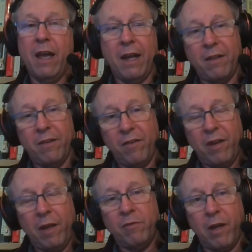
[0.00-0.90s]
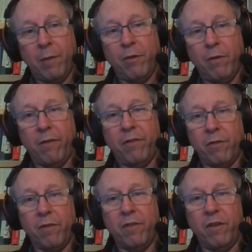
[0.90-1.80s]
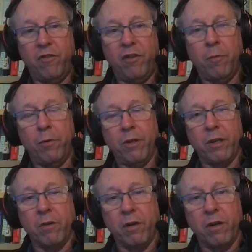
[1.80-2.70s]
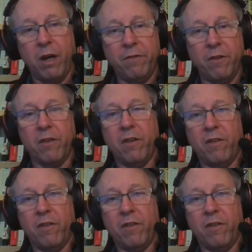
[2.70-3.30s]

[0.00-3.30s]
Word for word: And at the same time, you have sort of these geopolitical conflicts.